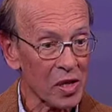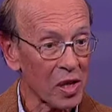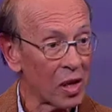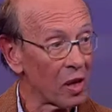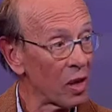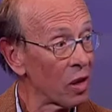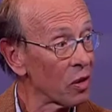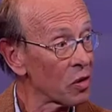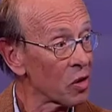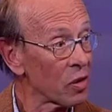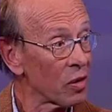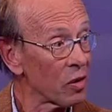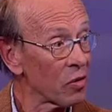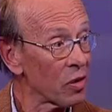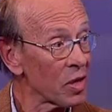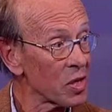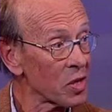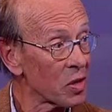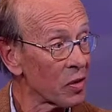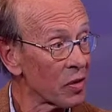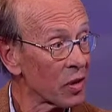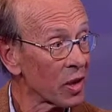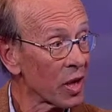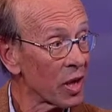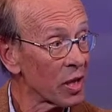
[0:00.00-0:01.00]
a lot of the rest
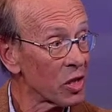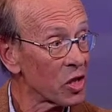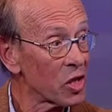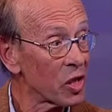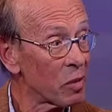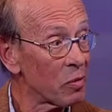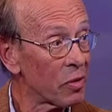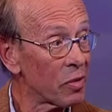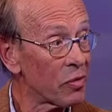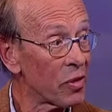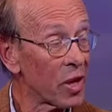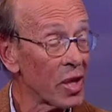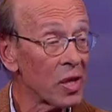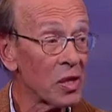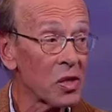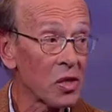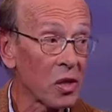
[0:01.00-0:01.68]
of the country, I'm afraid,